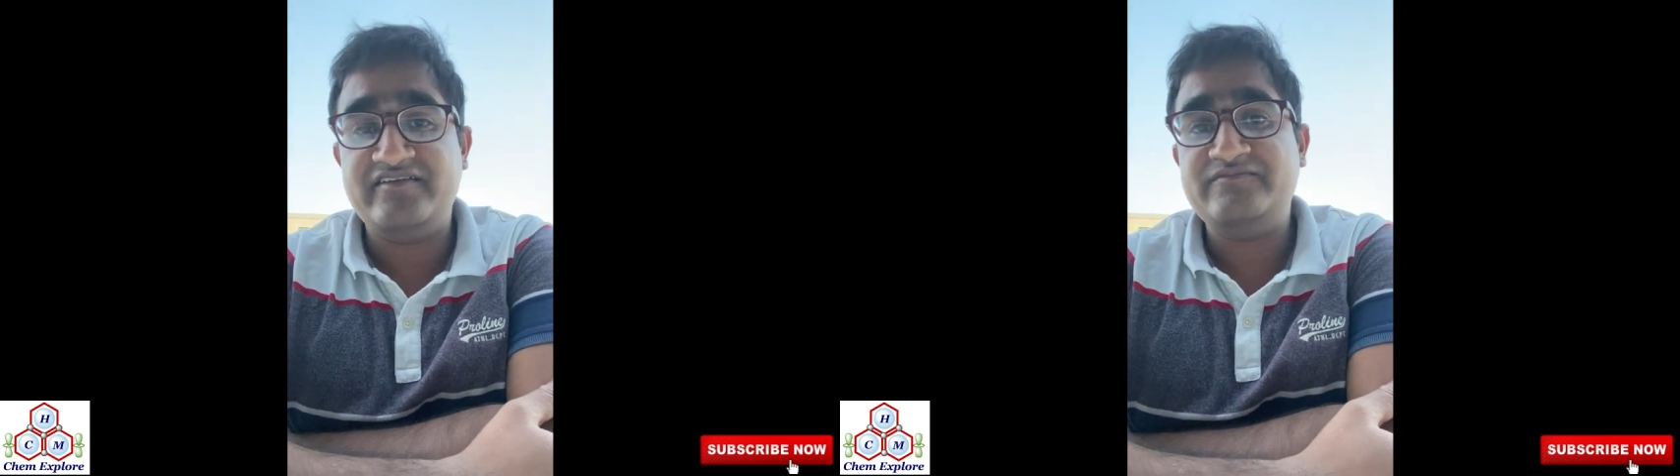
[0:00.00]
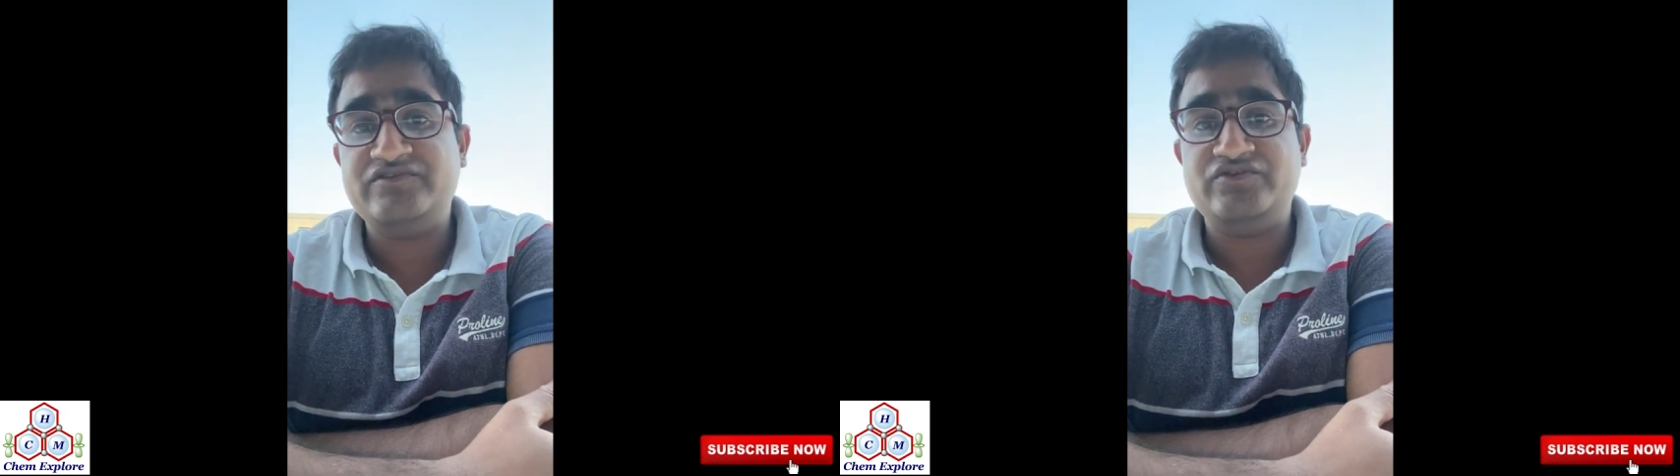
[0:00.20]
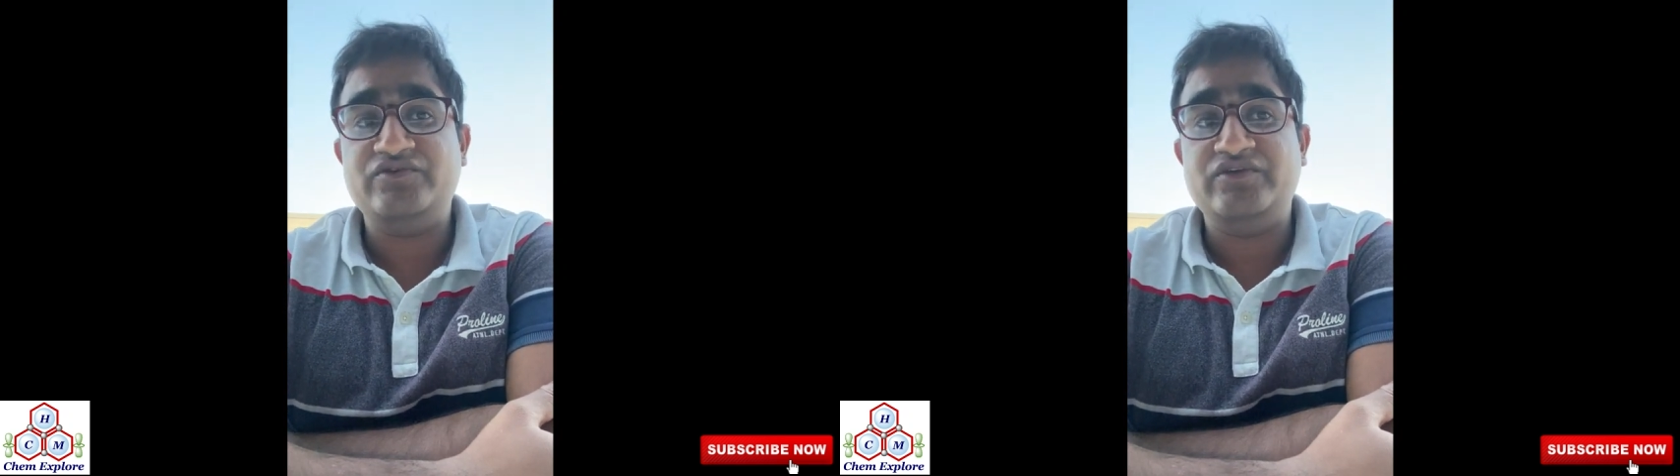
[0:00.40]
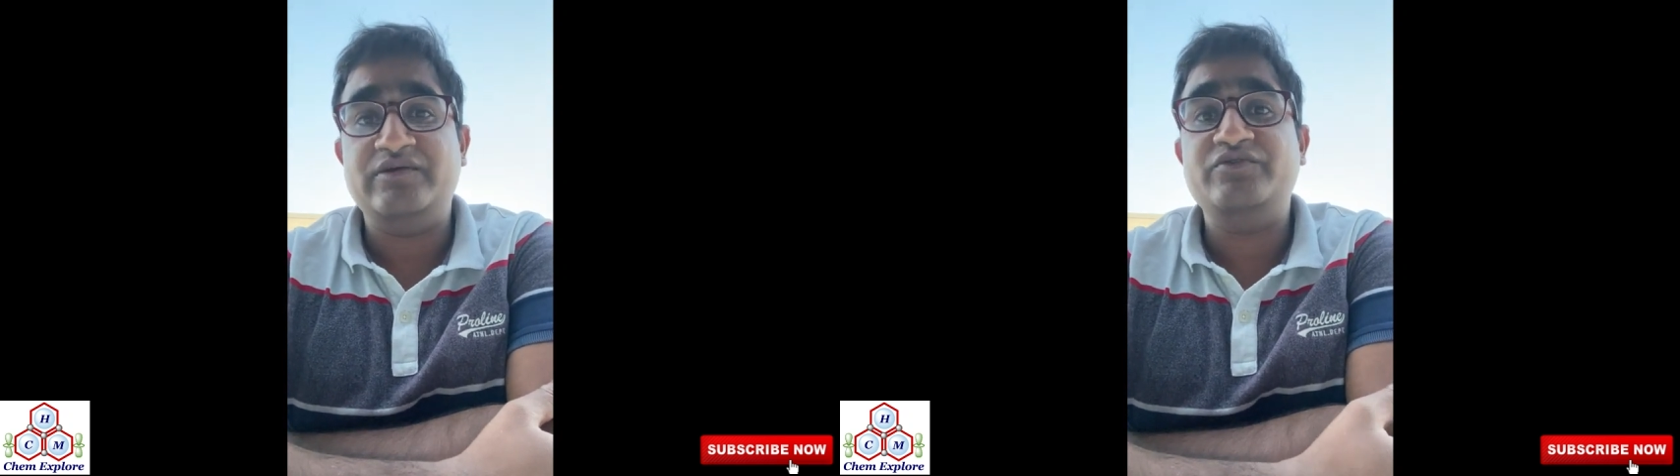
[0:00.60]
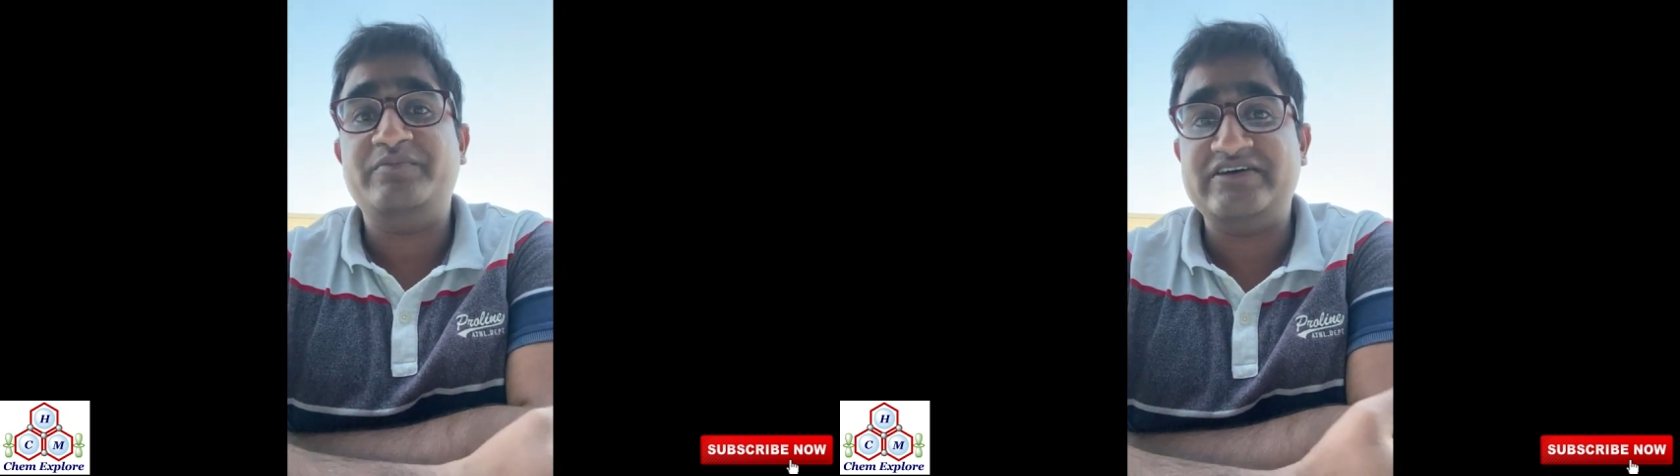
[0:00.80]
So you have to
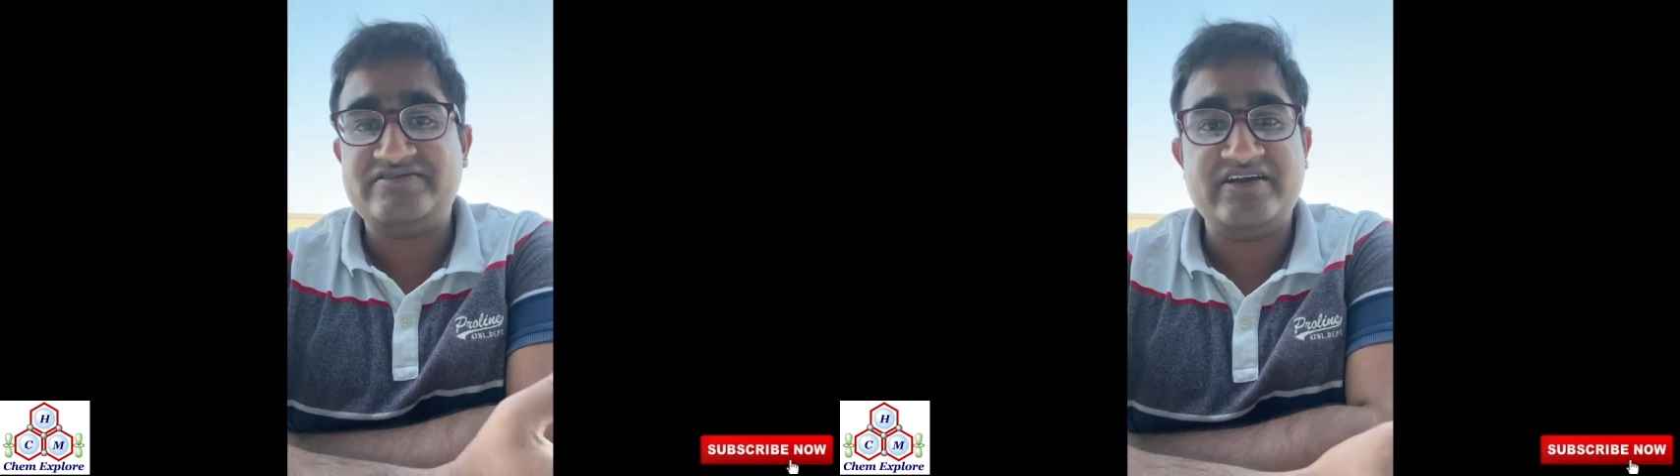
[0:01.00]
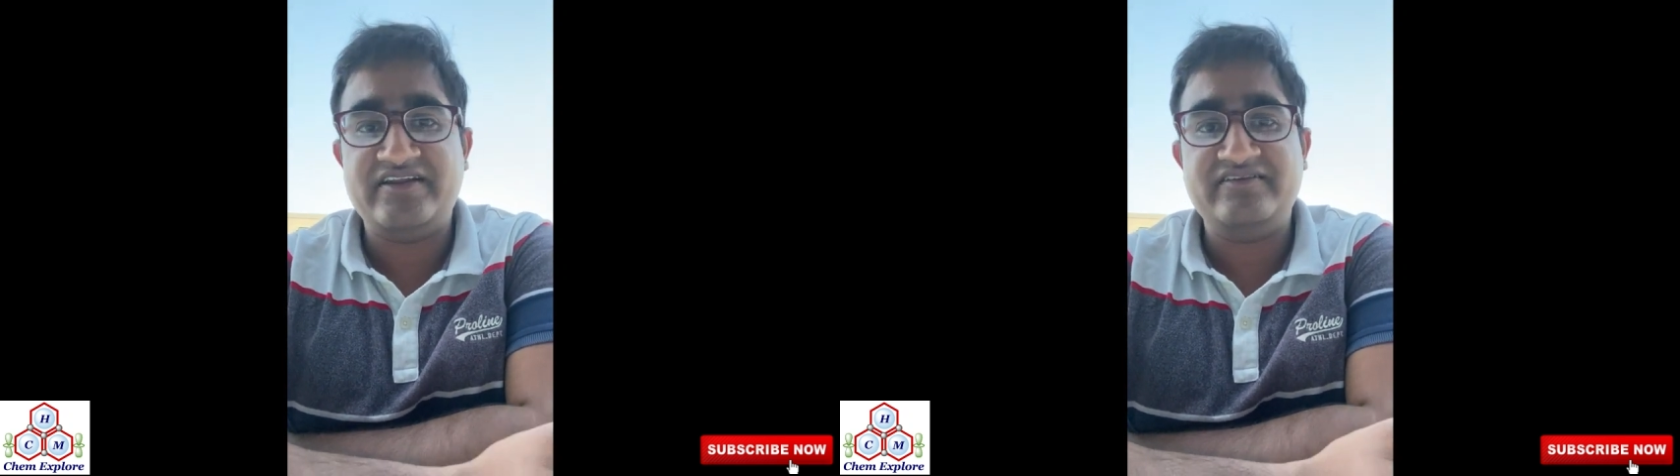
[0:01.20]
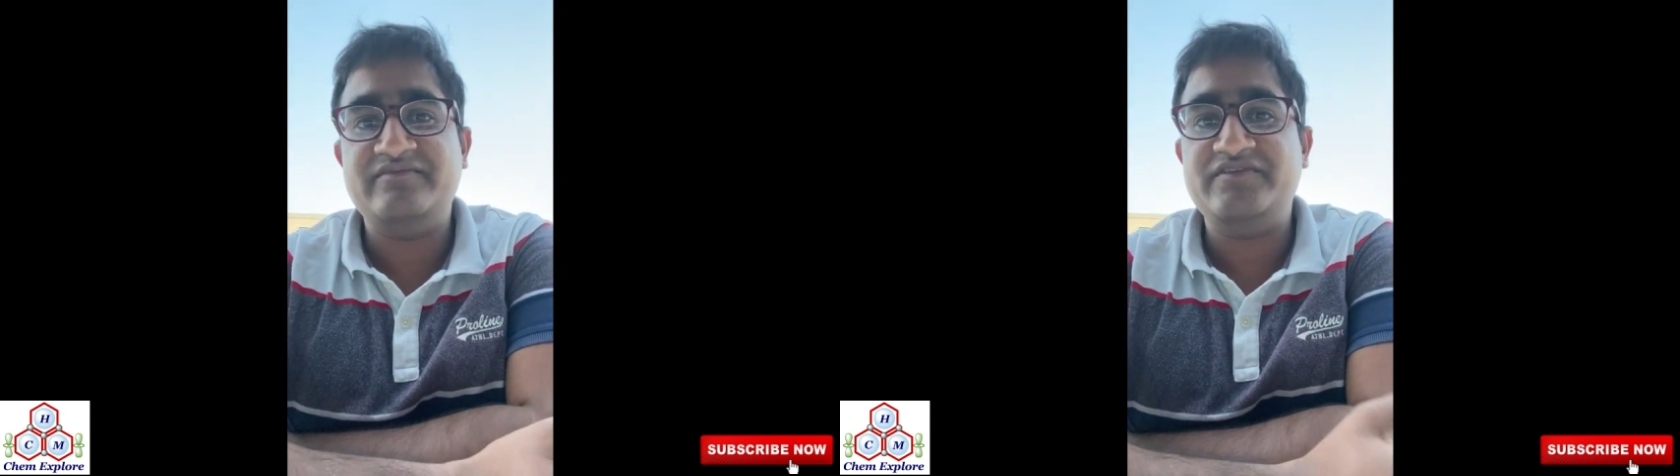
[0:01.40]
pass that exam.